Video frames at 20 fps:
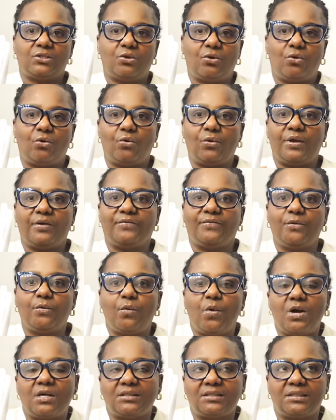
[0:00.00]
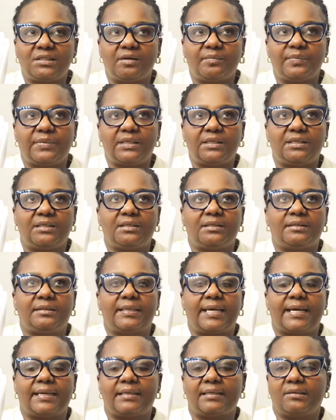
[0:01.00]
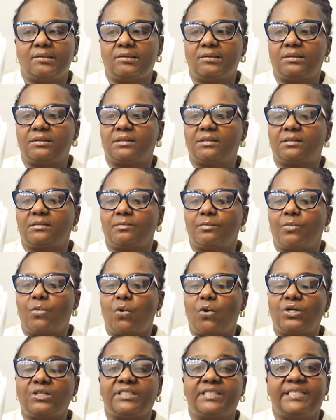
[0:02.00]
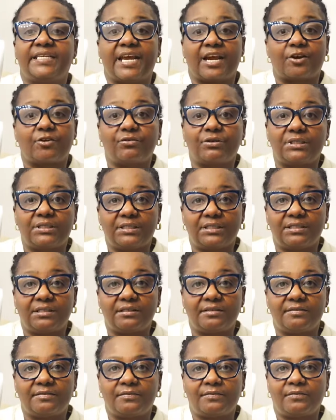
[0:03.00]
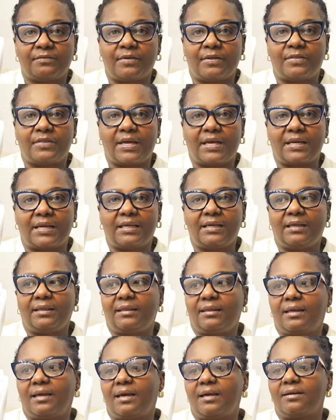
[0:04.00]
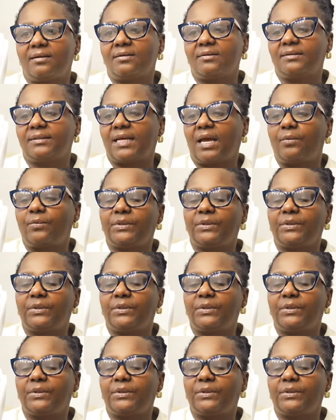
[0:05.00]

So if you want something that is more decorative than anything else,